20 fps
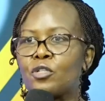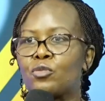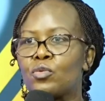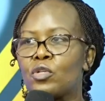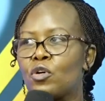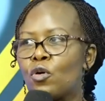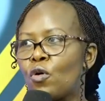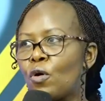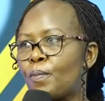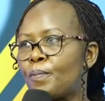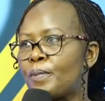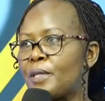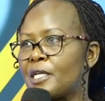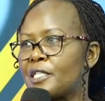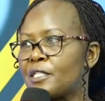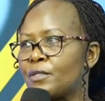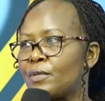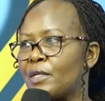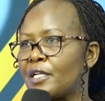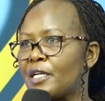but we hope
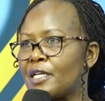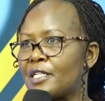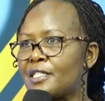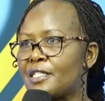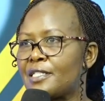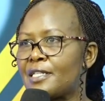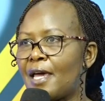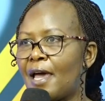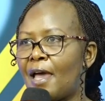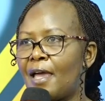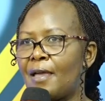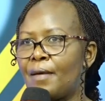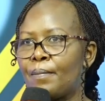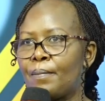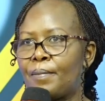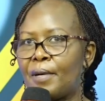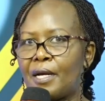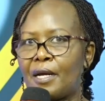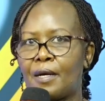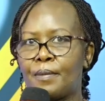that he will get
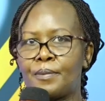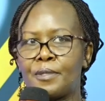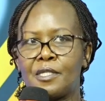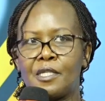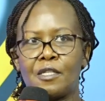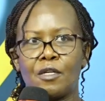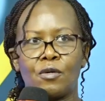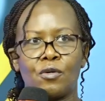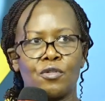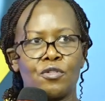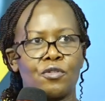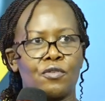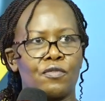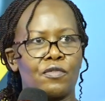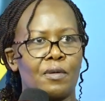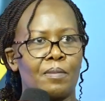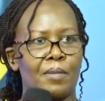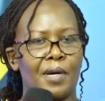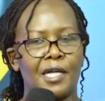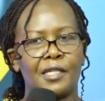time, perhaps in the course
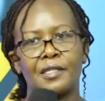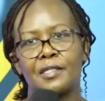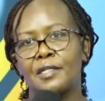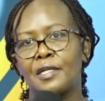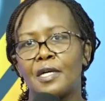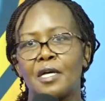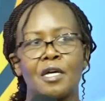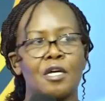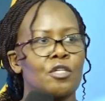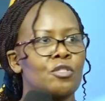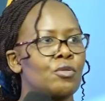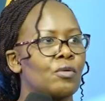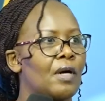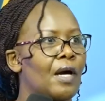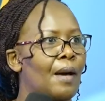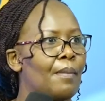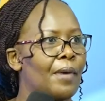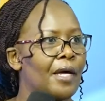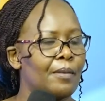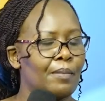of the month, to
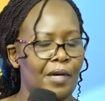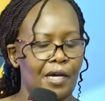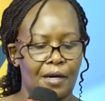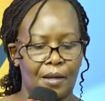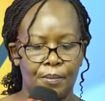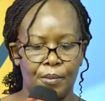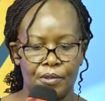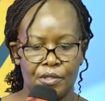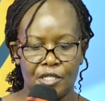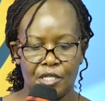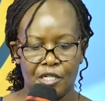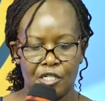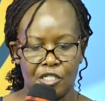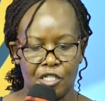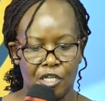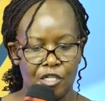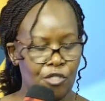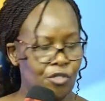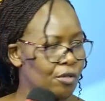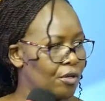come and make a
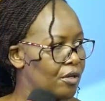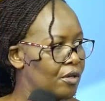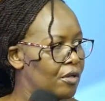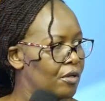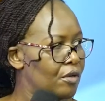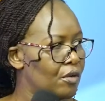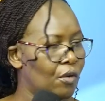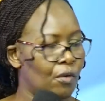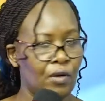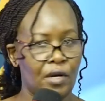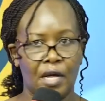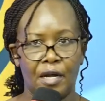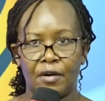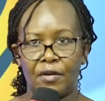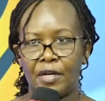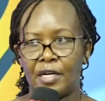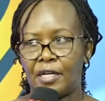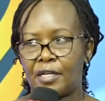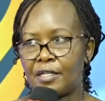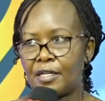presentation on
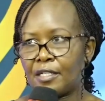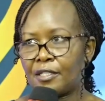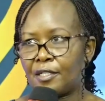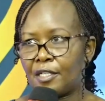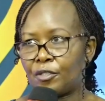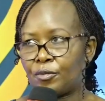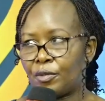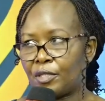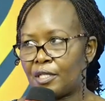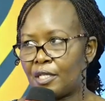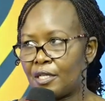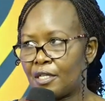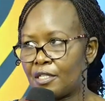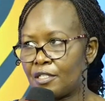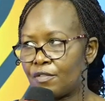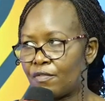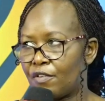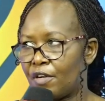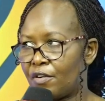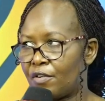an area that we think
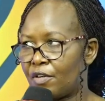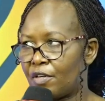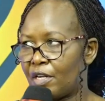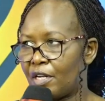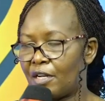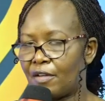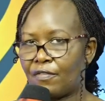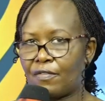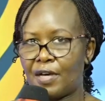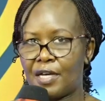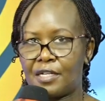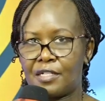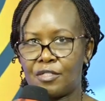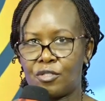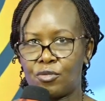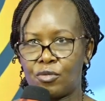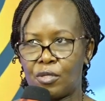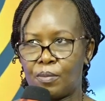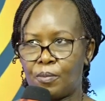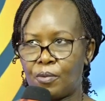is very relevant
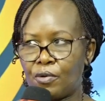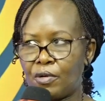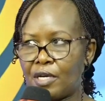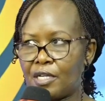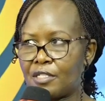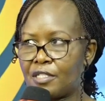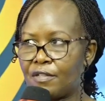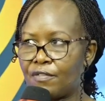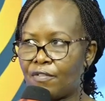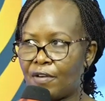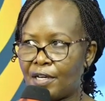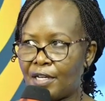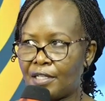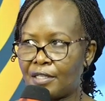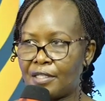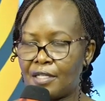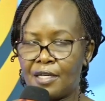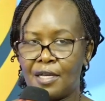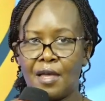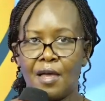to reproductive
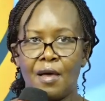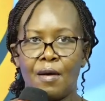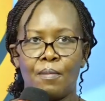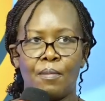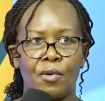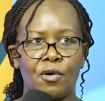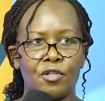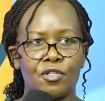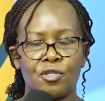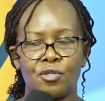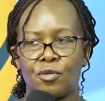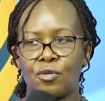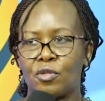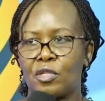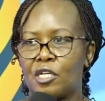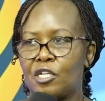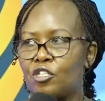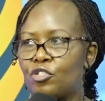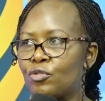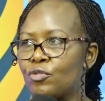health, more so
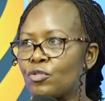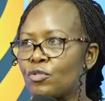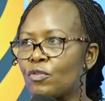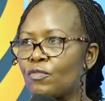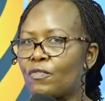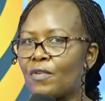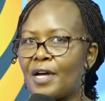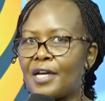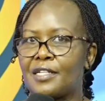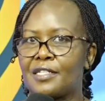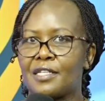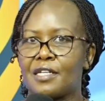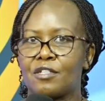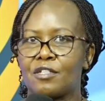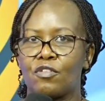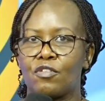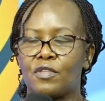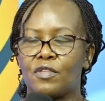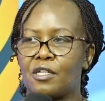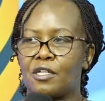the issues of
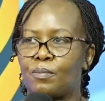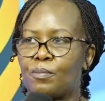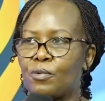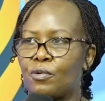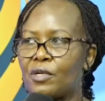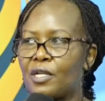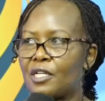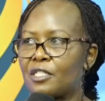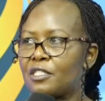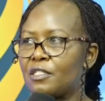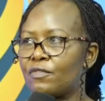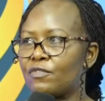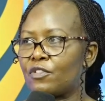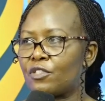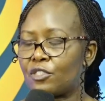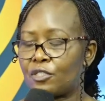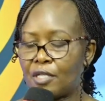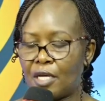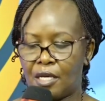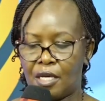cancers of the reproductive
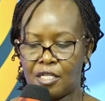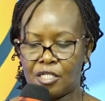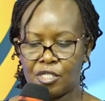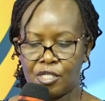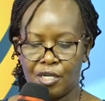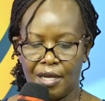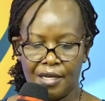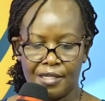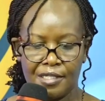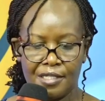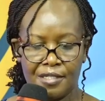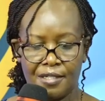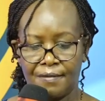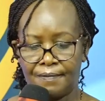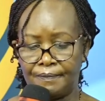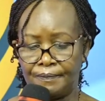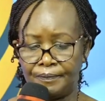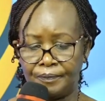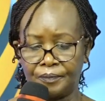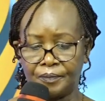uh, tract.
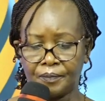